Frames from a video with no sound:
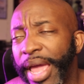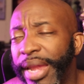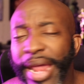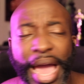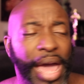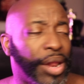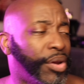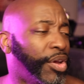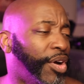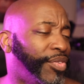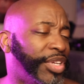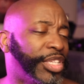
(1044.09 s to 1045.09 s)
Now, I don't
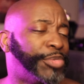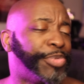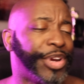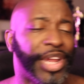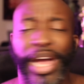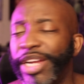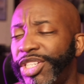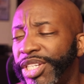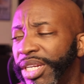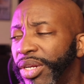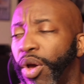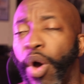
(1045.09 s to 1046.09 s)
know if this
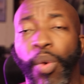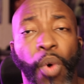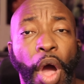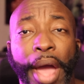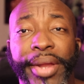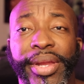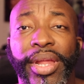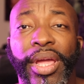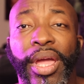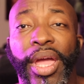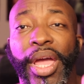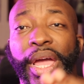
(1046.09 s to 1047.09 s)
production or what.
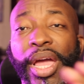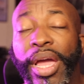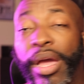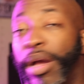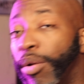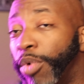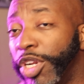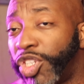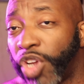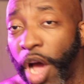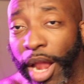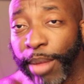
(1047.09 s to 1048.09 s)
What
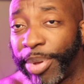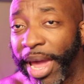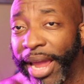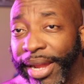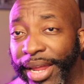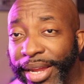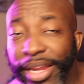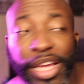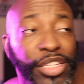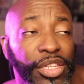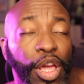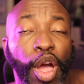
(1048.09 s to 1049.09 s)
you call it paid it.
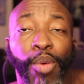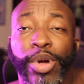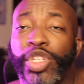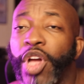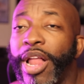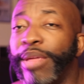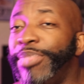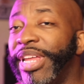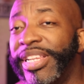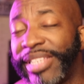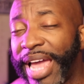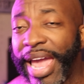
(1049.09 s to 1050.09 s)
Because what you call it beat
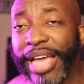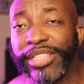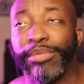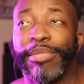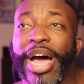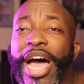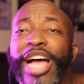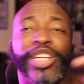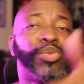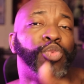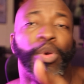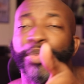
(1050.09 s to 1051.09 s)
his ass.
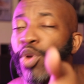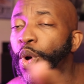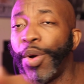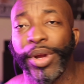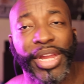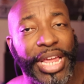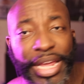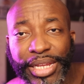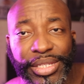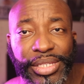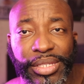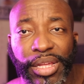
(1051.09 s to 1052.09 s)
Maj whooped on
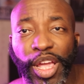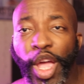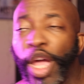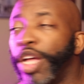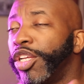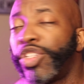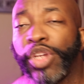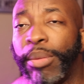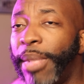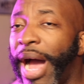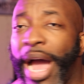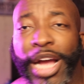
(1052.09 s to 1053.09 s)
Keith. So
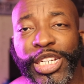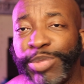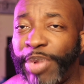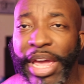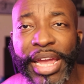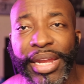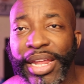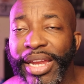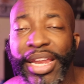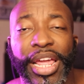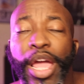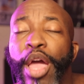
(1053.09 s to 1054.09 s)
Maj paid
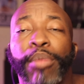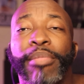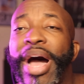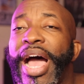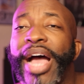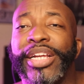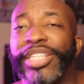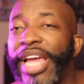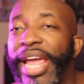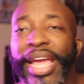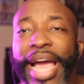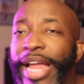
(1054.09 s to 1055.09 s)
it. Maj
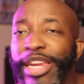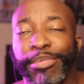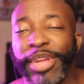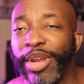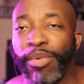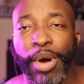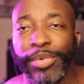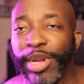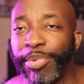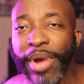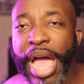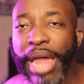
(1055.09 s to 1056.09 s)
ain't got to be the one with the
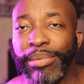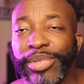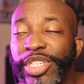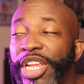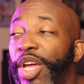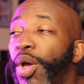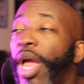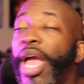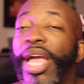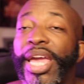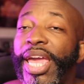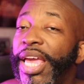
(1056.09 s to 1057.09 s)
problem still.
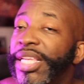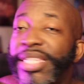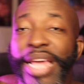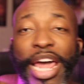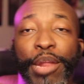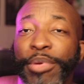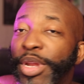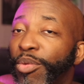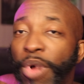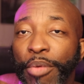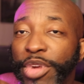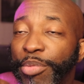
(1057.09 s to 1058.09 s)
Keith's got to be the
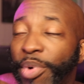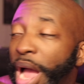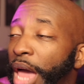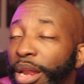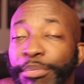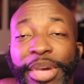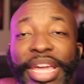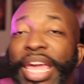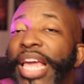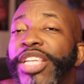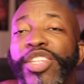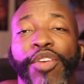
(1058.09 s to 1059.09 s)
one with the problem. But
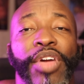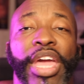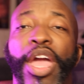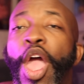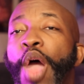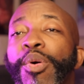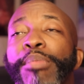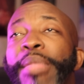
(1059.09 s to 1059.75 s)
Keith's over here with